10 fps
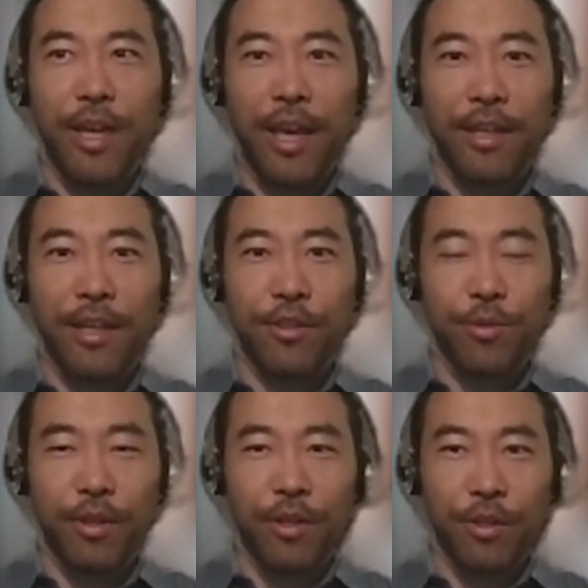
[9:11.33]
and
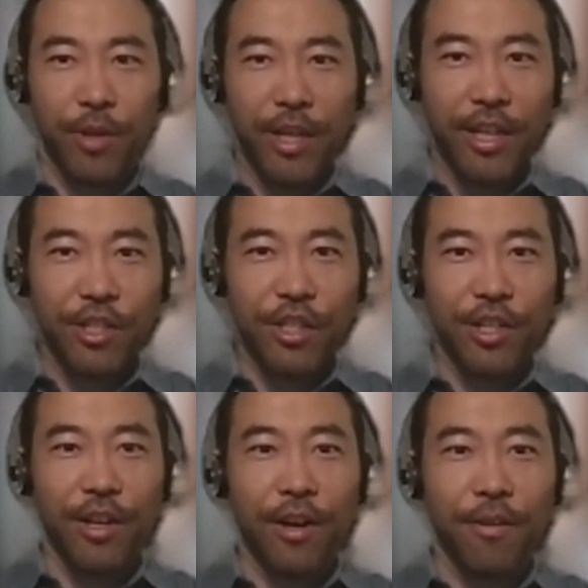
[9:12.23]
to the
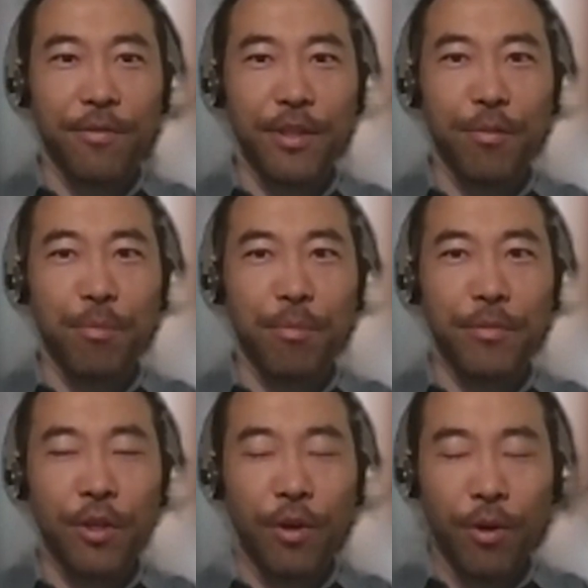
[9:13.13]
shrinkage of the
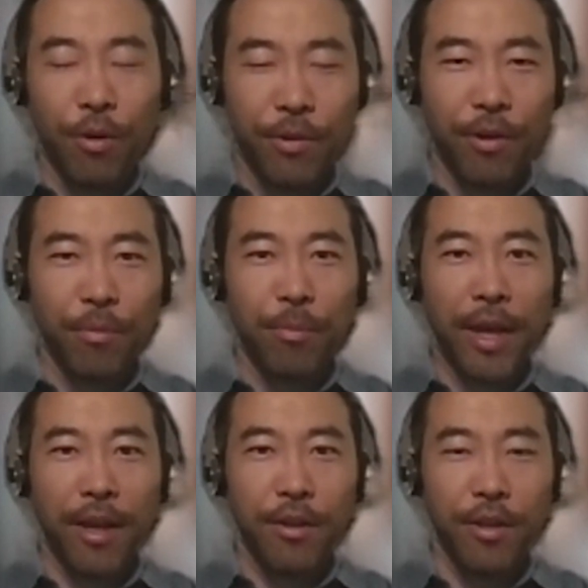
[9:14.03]
overall bank